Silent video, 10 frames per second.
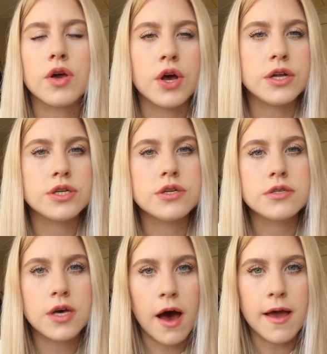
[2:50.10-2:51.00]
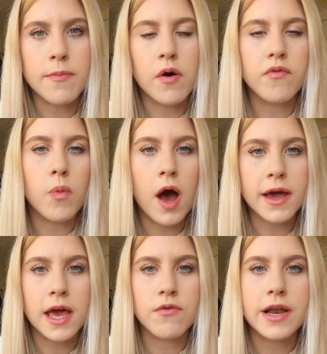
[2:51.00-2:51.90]
good type of
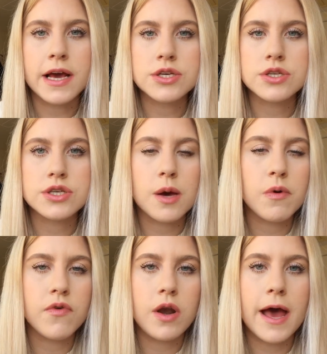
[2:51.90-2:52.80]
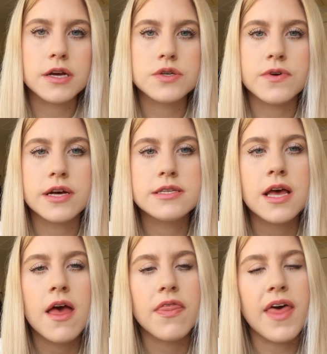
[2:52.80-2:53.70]
working relationship with your lecturers.
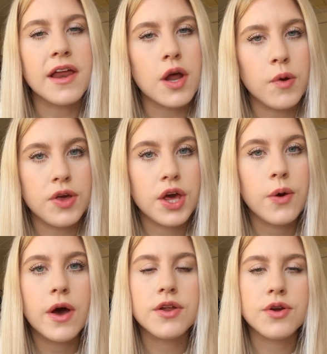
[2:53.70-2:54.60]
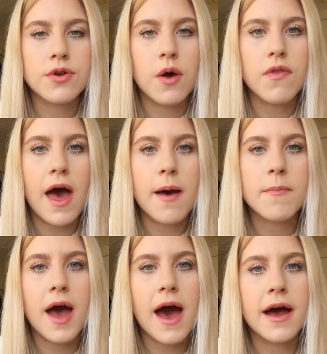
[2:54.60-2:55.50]
They know you and you know
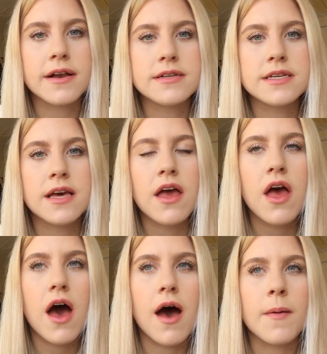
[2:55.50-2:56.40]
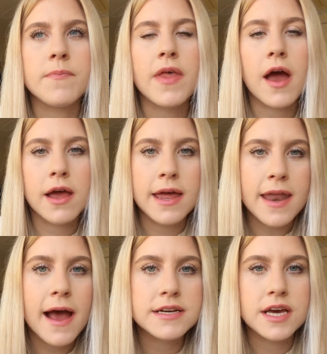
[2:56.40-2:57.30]
them, and
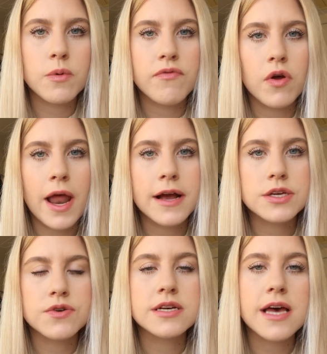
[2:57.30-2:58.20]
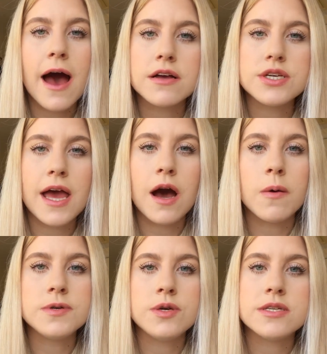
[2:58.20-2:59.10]
connecting with your lecturers actually
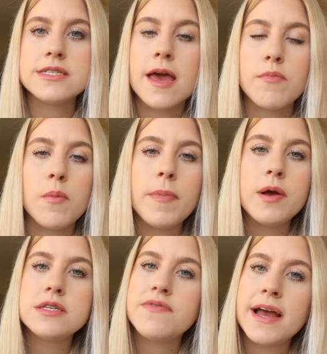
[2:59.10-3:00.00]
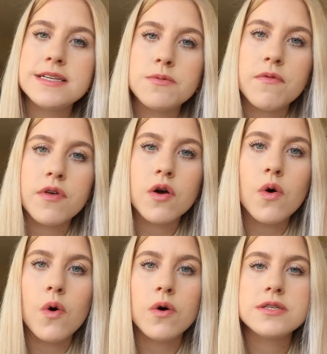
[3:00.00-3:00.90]
helps you to stay more motivated with the
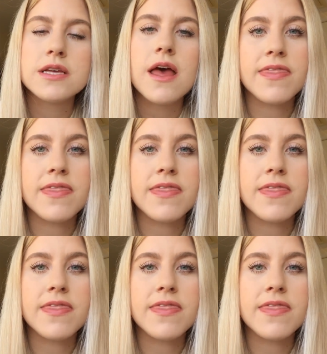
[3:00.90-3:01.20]
course.